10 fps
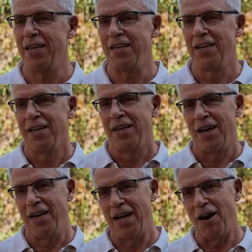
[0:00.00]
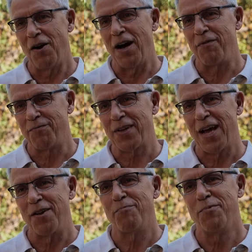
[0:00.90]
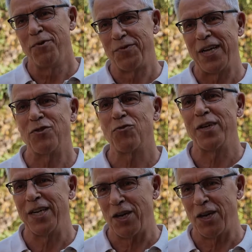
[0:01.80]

And now I've kind of moved into